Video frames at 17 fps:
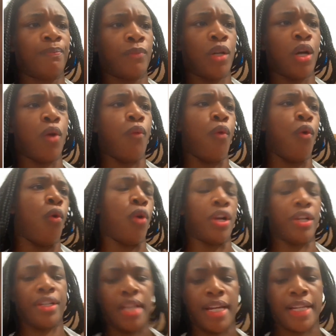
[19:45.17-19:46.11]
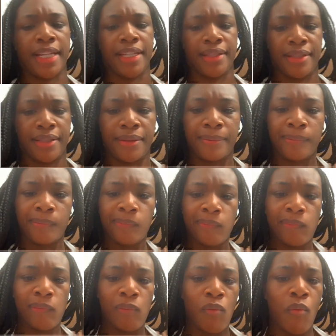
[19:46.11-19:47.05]
award, I guess.
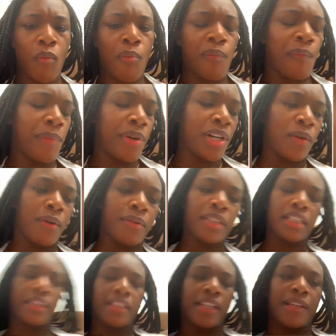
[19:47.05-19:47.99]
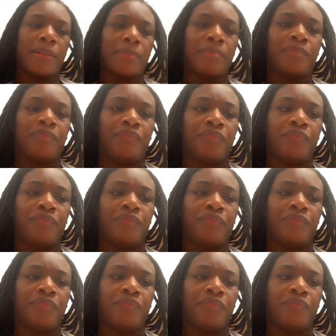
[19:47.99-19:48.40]
But no, what was I saying?